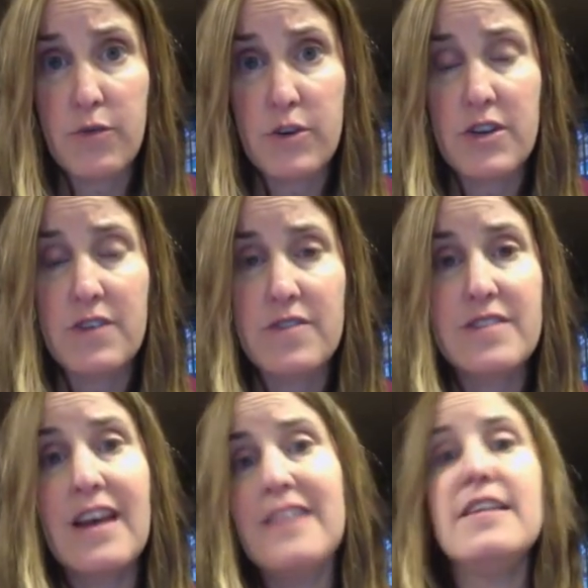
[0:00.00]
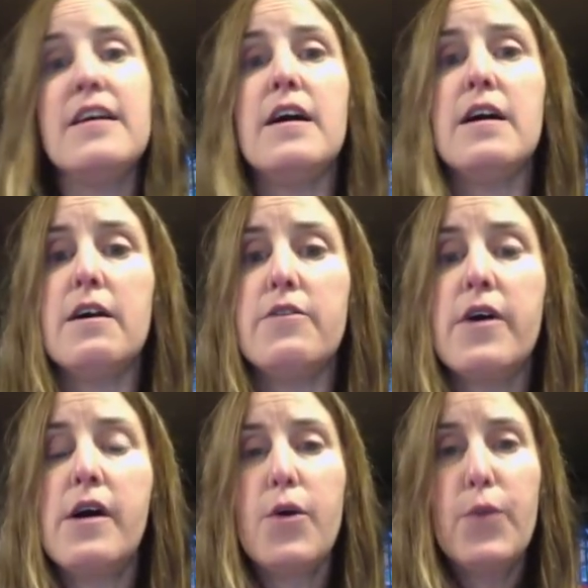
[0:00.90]
which is this idea of
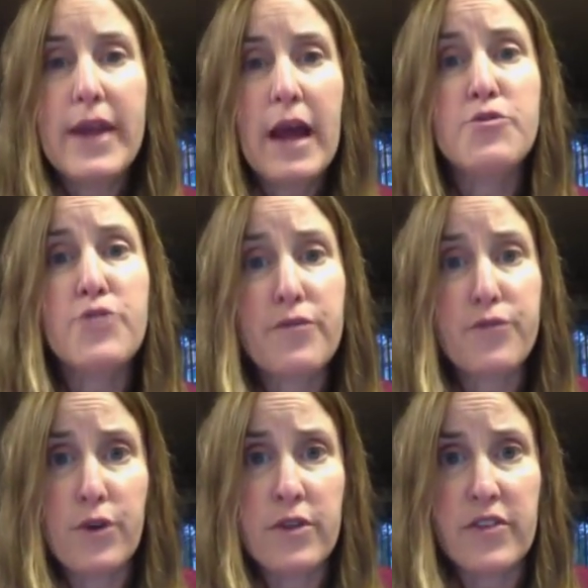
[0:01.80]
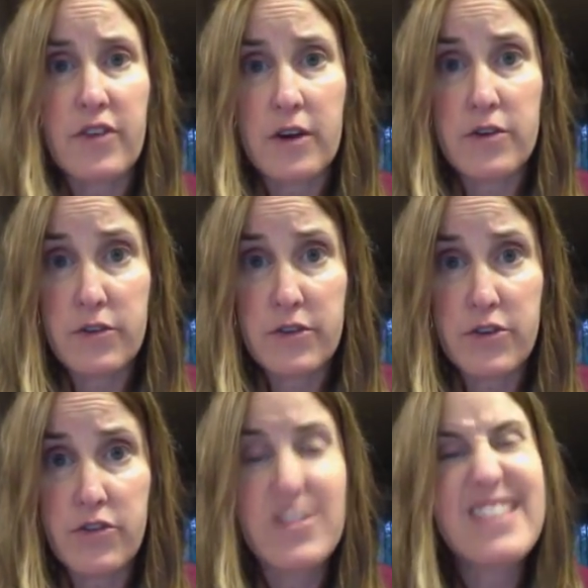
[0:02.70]
recapturing fluid that's gone to your
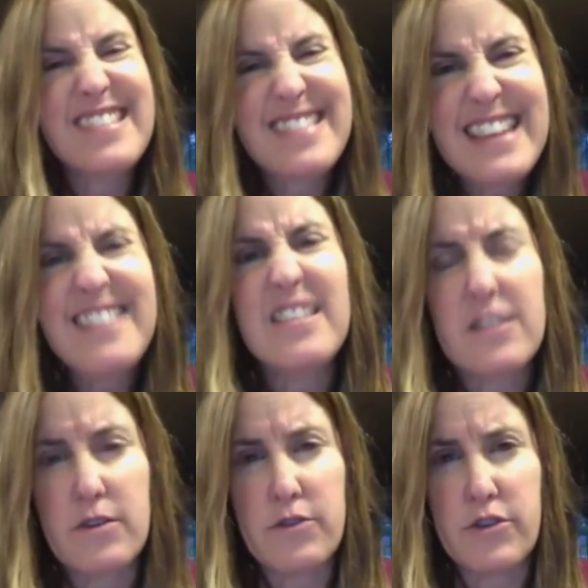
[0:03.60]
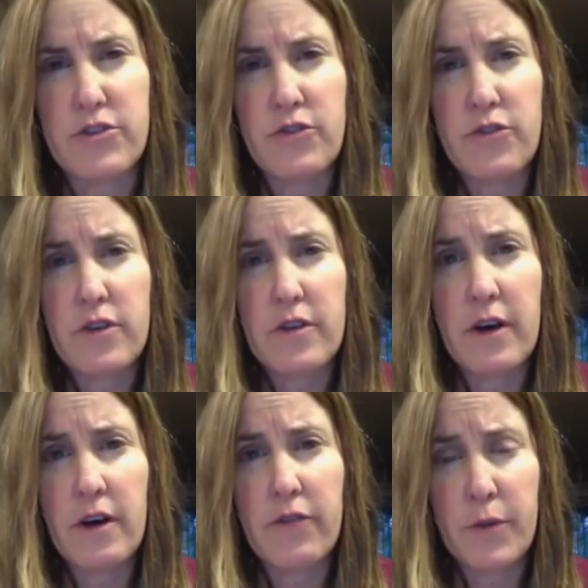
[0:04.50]
tissues, that's leaked into your tissues
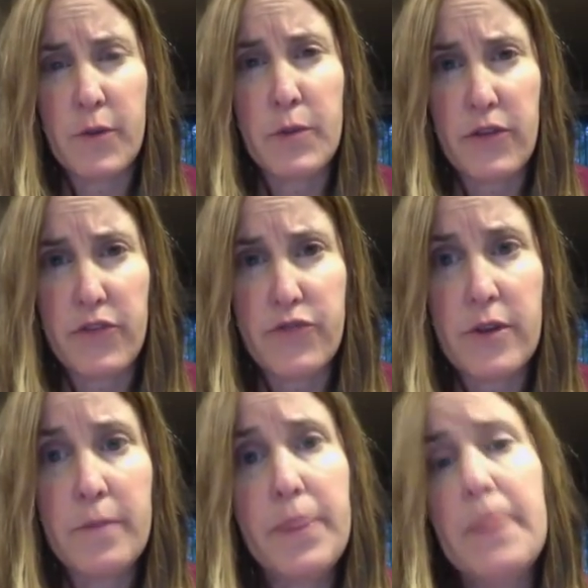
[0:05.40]
from your bloodstream,